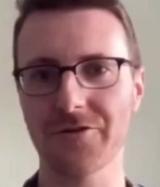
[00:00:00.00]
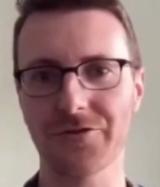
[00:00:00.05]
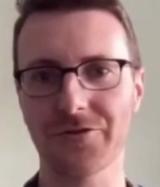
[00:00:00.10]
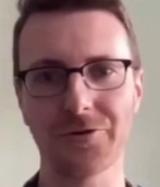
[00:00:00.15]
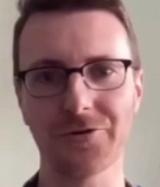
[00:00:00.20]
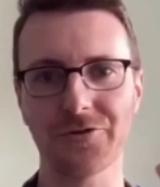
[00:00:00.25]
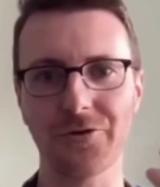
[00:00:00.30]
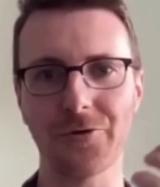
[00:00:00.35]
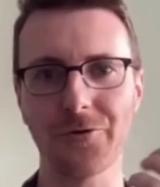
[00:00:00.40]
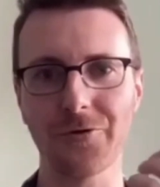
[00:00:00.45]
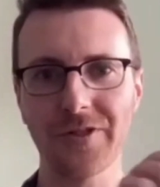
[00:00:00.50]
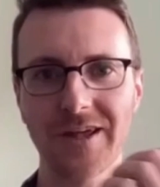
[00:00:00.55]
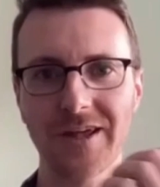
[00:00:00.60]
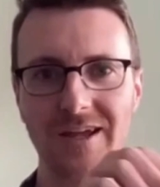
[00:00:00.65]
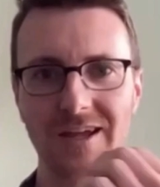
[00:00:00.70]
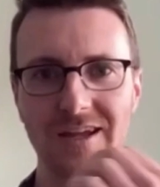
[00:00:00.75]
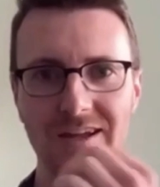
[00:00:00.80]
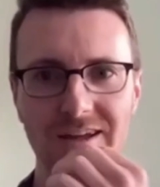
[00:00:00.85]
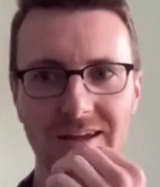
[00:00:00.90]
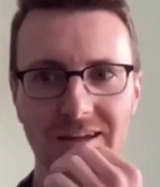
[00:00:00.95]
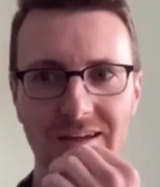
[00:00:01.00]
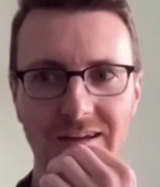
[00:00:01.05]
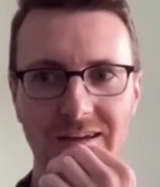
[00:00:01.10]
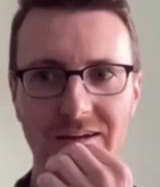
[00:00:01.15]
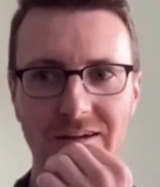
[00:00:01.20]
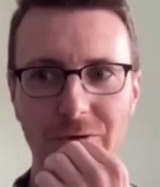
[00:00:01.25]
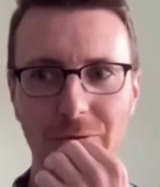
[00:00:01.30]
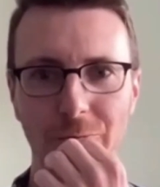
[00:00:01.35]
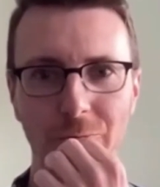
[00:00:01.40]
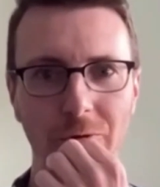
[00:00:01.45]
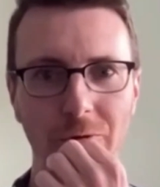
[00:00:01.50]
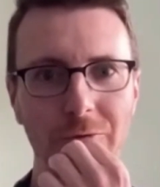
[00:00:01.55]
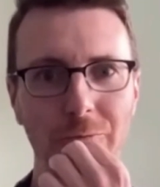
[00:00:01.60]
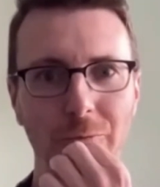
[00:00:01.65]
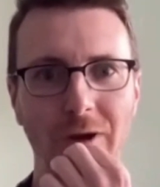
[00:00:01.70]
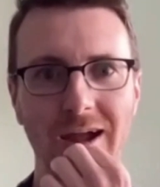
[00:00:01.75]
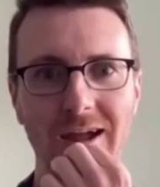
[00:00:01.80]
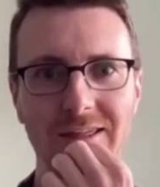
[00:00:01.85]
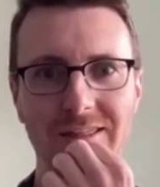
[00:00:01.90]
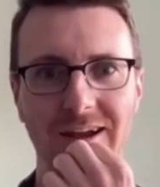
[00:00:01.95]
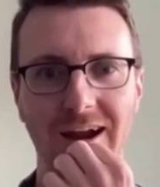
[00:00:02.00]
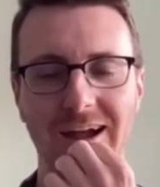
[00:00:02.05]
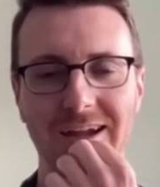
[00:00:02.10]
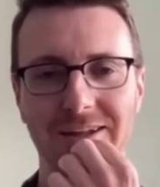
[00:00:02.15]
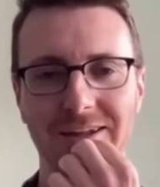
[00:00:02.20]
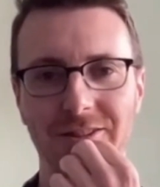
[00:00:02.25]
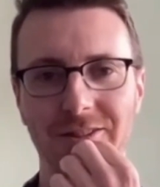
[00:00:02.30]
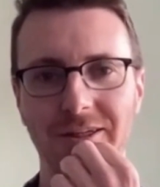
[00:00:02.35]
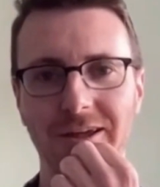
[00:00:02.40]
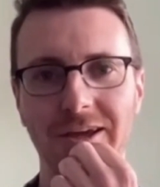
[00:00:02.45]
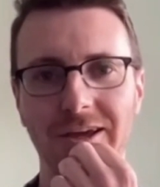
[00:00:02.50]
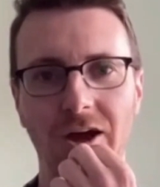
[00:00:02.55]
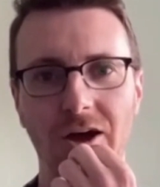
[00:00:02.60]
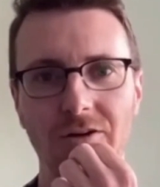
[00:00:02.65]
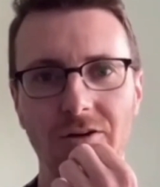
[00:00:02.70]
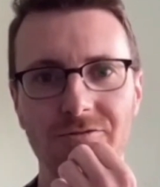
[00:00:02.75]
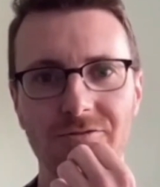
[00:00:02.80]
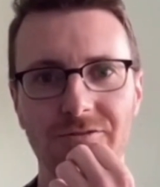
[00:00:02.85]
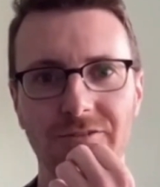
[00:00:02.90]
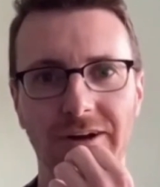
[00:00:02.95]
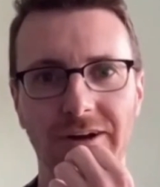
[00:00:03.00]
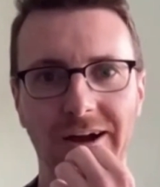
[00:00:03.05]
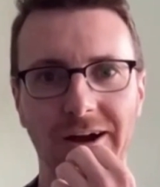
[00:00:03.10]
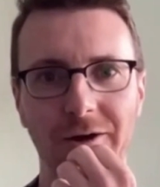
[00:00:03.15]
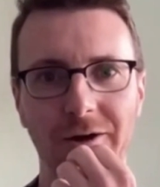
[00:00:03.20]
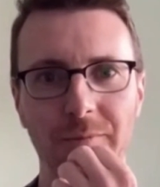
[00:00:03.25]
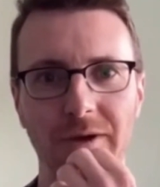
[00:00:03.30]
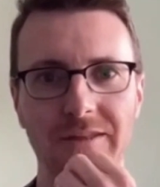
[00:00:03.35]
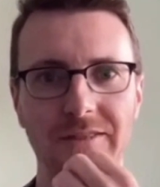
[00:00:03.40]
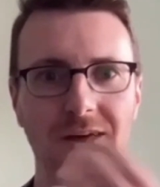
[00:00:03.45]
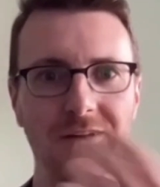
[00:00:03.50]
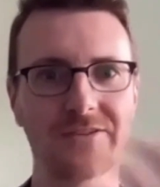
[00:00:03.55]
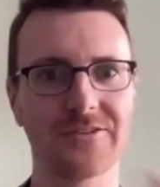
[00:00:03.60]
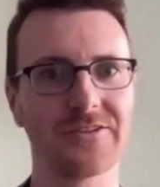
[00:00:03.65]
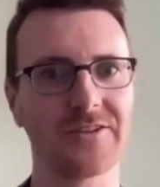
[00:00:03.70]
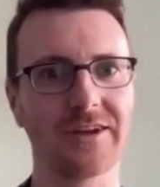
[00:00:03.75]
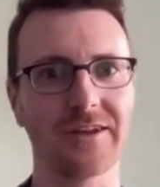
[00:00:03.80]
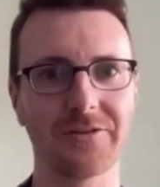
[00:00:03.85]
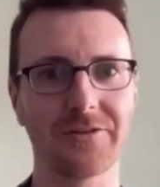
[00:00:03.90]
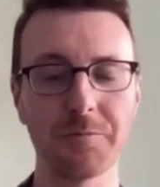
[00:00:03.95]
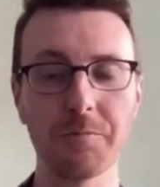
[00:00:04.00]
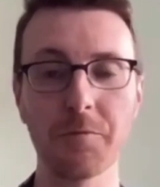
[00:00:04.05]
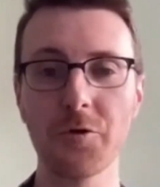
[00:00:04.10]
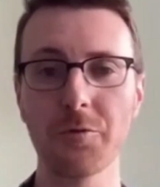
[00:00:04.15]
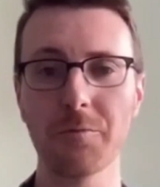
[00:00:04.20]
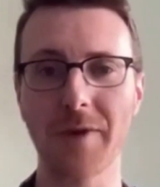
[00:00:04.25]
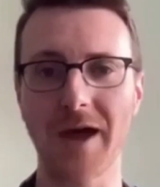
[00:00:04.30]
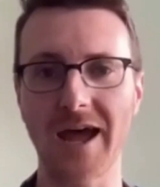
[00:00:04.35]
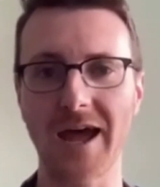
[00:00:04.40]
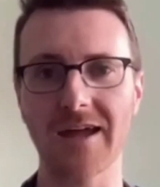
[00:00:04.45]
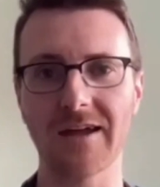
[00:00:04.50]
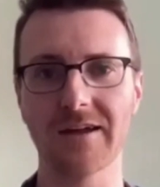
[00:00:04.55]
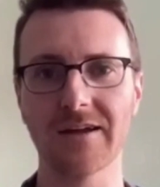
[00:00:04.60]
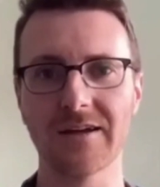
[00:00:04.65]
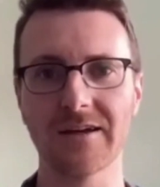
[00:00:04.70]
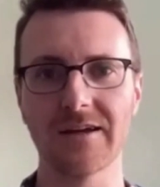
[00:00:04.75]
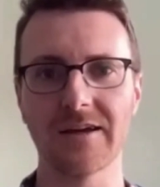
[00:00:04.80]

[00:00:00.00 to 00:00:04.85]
only one way that I can think of, and it's MoonPay.